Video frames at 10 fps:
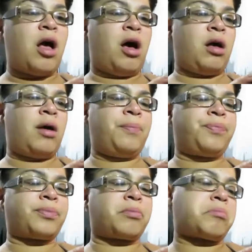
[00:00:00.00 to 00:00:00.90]

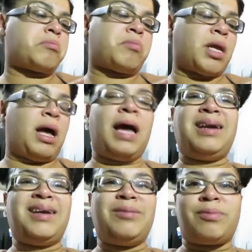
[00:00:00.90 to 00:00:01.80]
Um, I
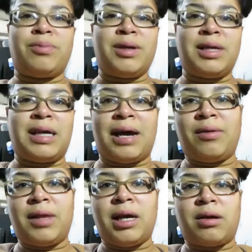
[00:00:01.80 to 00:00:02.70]
didn't really, I
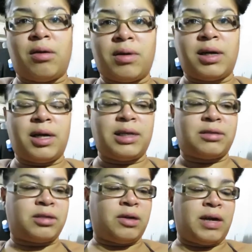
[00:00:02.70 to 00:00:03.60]
don't like coconut,
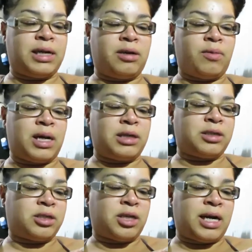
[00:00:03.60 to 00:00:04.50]
so I didn't want
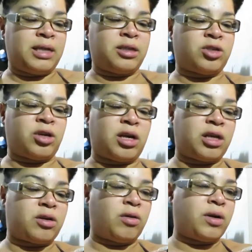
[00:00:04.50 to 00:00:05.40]
to try the
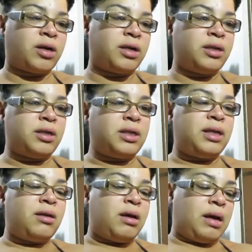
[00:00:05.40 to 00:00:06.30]
chocolate coconut.
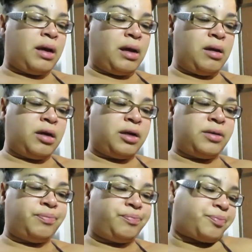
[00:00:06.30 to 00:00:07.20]
And
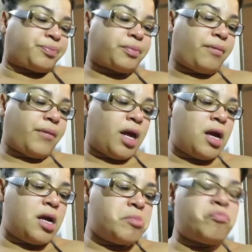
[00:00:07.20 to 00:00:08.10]
um,
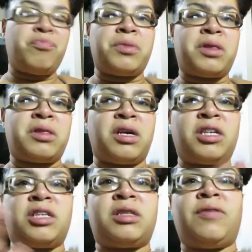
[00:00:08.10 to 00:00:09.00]

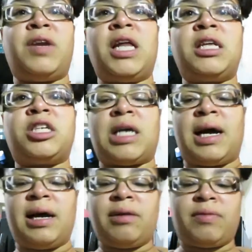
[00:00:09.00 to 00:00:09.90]
the, the vanilla
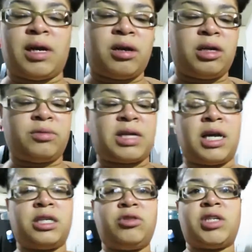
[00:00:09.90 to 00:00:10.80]
chive, I heard it was
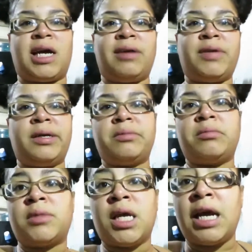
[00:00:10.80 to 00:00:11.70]
kind of too chivey.
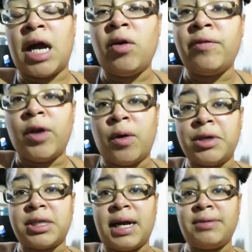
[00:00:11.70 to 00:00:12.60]
Now, I don't even know
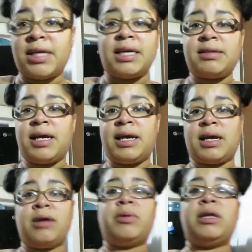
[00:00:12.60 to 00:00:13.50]
what chive tastes like,
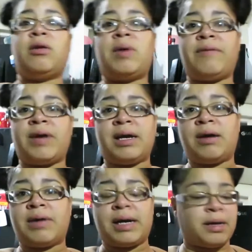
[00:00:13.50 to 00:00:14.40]
and I really don't want to find
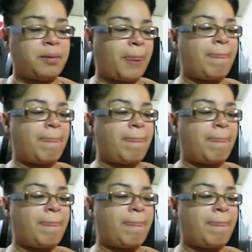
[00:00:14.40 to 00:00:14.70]
out right now.